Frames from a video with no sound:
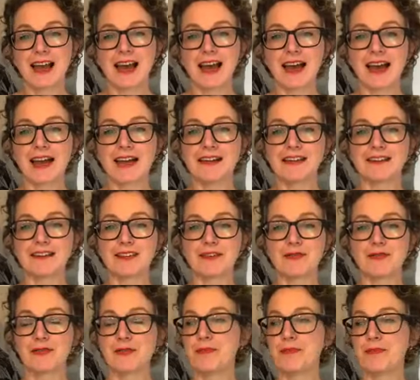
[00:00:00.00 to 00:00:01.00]
And
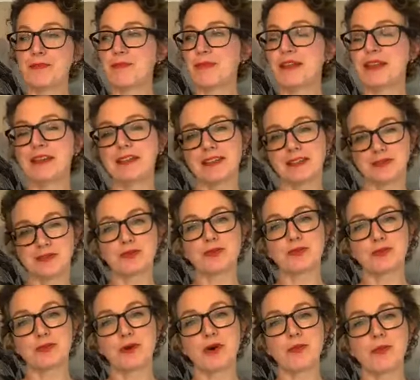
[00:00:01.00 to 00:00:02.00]
for me, this
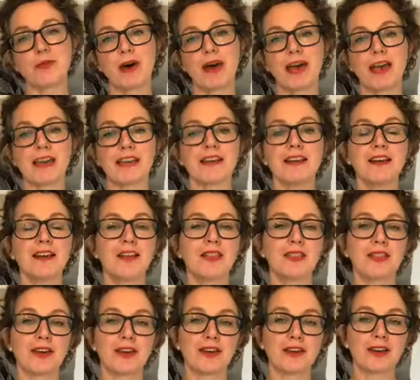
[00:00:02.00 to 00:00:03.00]
was one way
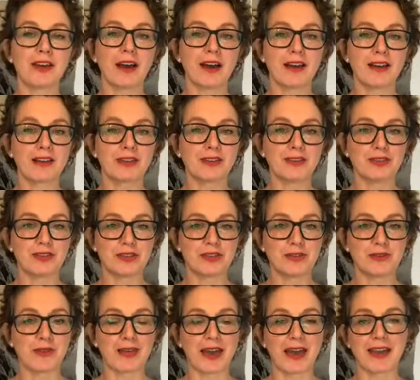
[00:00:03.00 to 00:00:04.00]
that I could
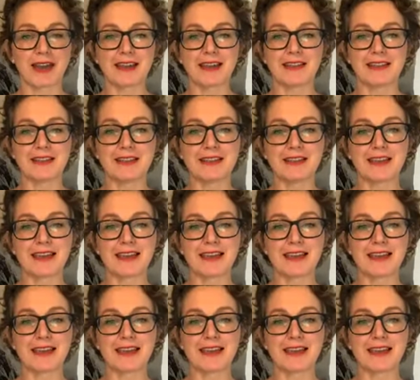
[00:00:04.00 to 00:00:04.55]
do that, and it